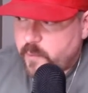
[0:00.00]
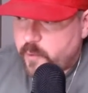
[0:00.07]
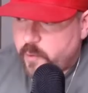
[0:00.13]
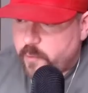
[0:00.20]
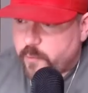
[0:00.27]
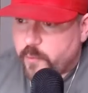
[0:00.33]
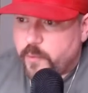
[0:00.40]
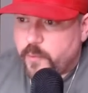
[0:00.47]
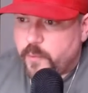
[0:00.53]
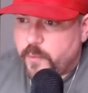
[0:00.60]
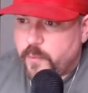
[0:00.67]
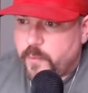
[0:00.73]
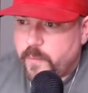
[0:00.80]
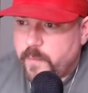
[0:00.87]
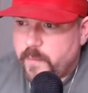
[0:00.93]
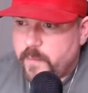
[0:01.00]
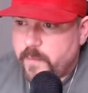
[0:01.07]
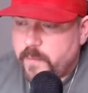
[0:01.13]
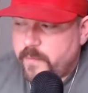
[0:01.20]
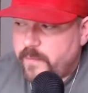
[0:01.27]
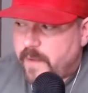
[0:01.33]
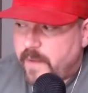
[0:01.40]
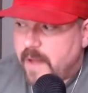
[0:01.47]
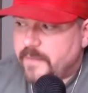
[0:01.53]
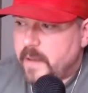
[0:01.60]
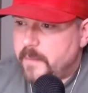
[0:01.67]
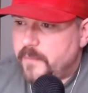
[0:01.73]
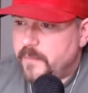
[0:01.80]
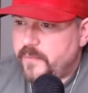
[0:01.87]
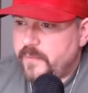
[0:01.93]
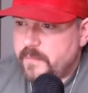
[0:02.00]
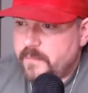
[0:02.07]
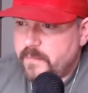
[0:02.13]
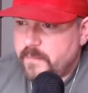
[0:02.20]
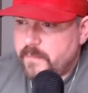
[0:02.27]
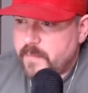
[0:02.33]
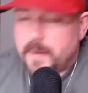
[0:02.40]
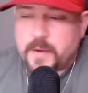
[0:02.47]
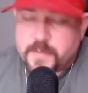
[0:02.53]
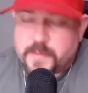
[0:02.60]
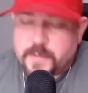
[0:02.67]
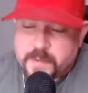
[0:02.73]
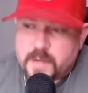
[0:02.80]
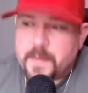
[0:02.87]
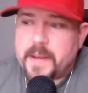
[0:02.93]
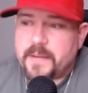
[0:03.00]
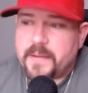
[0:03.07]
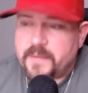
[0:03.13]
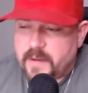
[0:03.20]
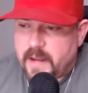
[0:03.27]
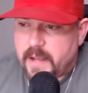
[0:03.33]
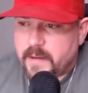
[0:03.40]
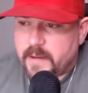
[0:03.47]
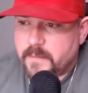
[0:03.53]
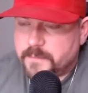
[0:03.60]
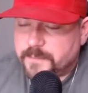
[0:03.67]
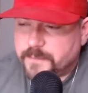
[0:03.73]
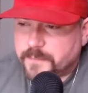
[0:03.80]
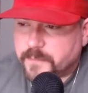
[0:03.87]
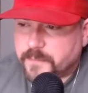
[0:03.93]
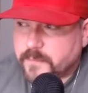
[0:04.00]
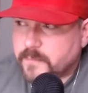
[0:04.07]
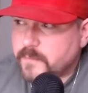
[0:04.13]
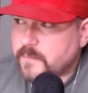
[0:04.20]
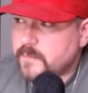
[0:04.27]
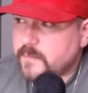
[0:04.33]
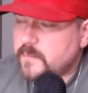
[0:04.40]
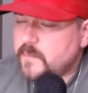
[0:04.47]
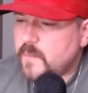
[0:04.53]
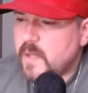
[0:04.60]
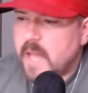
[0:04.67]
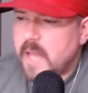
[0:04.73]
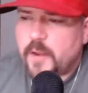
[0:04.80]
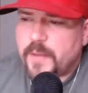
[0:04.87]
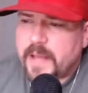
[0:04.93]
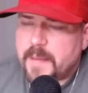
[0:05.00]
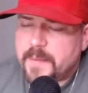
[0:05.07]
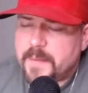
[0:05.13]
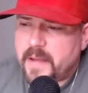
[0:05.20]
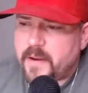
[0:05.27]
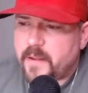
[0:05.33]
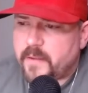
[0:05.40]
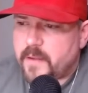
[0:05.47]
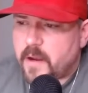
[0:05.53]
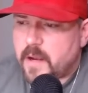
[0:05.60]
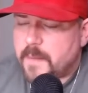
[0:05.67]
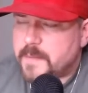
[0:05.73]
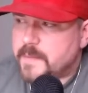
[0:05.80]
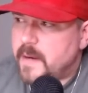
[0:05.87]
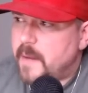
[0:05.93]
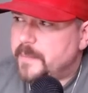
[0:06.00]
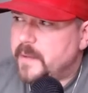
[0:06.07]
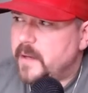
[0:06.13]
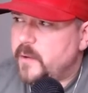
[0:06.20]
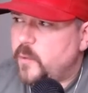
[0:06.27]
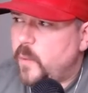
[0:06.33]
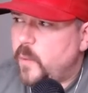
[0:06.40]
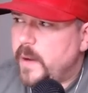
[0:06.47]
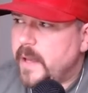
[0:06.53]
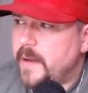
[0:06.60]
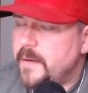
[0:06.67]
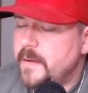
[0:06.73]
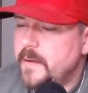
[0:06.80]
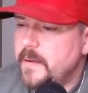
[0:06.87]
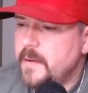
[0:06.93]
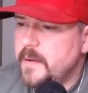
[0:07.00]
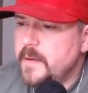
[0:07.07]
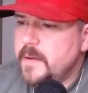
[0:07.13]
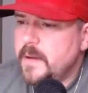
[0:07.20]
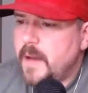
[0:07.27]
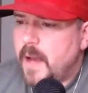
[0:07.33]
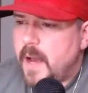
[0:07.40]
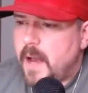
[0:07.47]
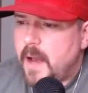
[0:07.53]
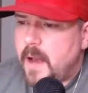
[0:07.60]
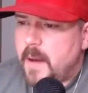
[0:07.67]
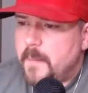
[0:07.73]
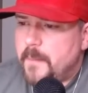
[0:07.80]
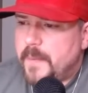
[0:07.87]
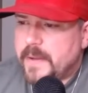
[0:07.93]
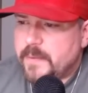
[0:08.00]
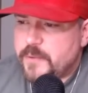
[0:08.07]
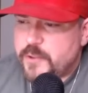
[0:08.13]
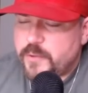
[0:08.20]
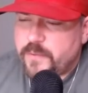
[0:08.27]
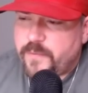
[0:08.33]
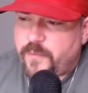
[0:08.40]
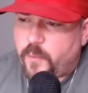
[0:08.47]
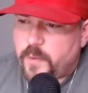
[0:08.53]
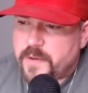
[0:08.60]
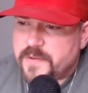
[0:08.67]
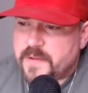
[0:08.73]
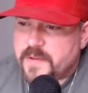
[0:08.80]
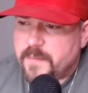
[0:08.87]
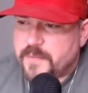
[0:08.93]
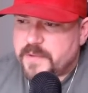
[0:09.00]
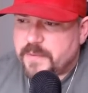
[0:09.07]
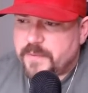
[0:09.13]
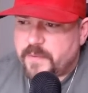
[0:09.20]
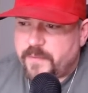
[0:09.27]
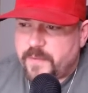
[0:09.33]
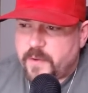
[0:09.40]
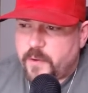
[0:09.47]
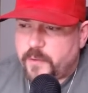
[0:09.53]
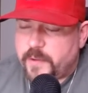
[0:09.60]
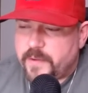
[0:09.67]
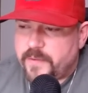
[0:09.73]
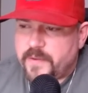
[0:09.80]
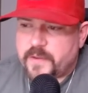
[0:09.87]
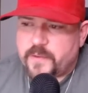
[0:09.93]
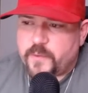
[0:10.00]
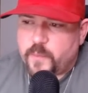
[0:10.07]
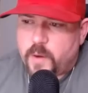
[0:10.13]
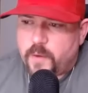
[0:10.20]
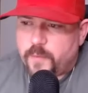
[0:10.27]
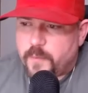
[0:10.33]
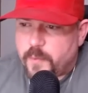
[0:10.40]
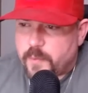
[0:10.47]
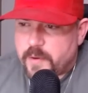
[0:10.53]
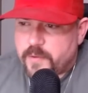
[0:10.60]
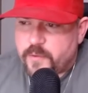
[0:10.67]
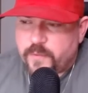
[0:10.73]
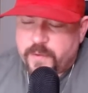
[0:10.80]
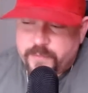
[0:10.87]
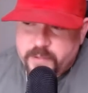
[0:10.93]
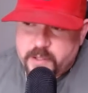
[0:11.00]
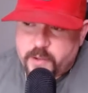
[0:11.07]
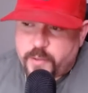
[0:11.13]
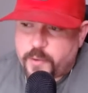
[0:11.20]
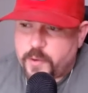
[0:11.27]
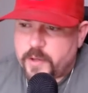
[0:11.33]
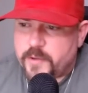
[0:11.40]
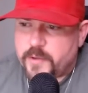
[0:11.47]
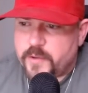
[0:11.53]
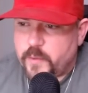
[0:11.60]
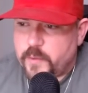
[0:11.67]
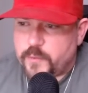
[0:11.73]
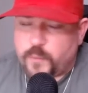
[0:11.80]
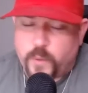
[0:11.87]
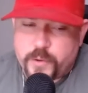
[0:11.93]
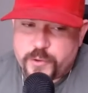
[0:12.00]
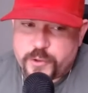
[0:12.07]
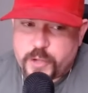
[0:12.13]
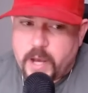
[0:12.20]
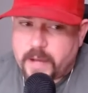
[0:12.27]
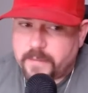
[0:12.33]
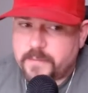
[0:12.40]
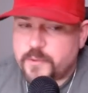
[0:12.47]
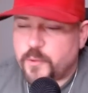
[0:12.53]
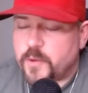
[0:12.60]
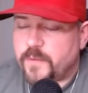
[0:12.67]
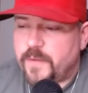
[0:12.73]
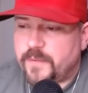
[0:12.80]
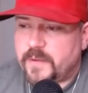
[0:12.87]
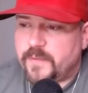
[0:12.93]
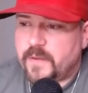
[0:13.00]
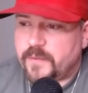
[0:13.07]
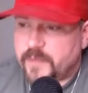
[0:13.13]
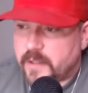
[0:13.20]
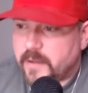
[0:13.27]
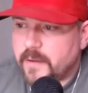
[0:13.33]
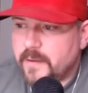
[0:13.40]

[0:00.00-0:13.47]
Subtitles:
through 5 games, coming into tonight, I don't think NBA.com has been updated quite yet, but he was shooting 47% from the field and 6 of 12 from 3. So 15 to 32. He was one shot short of 50-50.